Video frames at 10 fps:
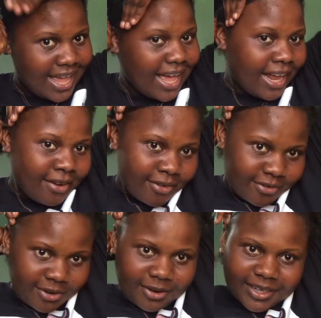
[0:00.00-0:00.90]
and of
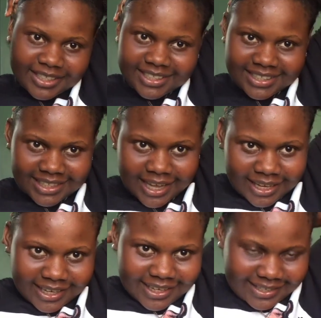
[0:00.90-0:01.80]
course,
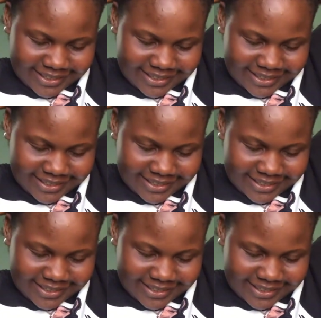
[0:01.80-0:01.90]
I